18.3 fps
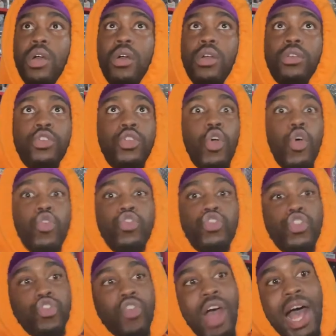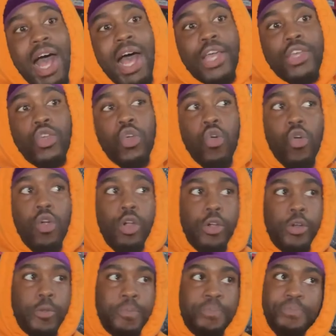you know, dry
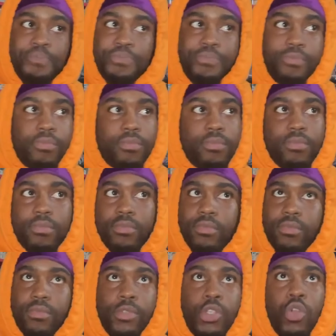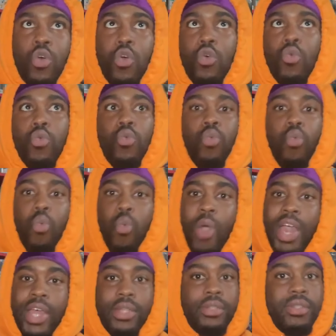your, you know,
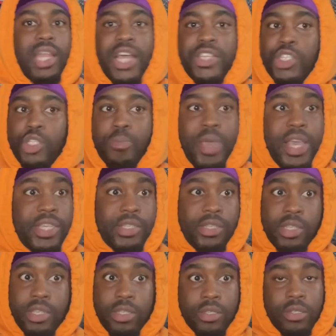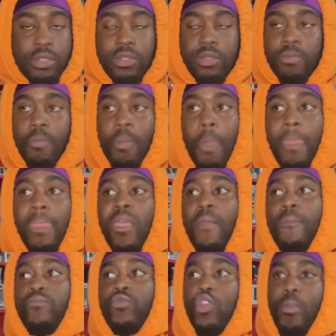wet that space is,
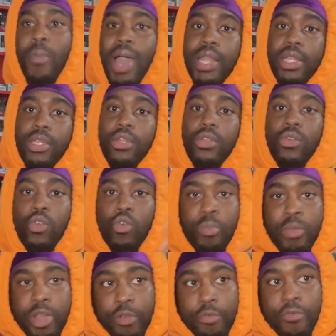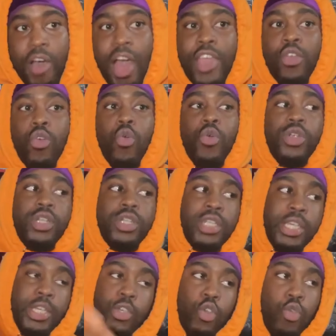you might need a humidifier or a
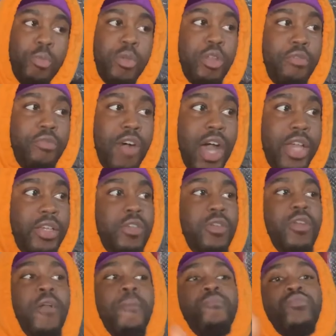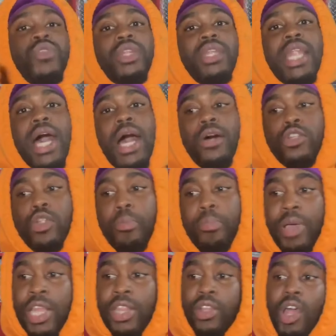dehumidifier. Now,
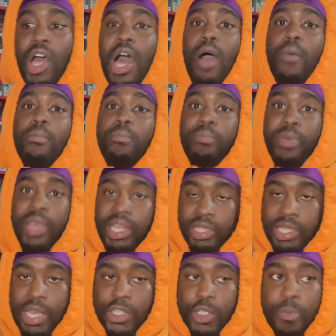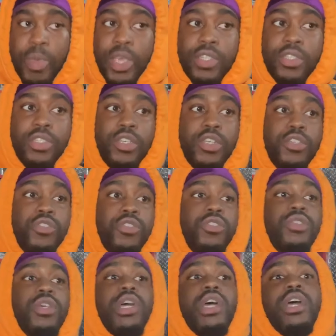depending on how big that space
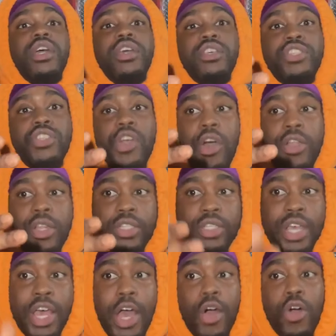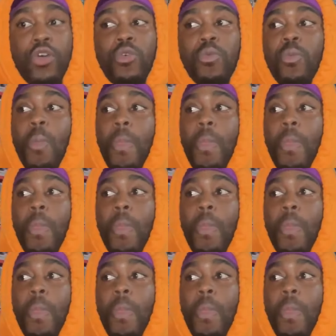is, it's going to tell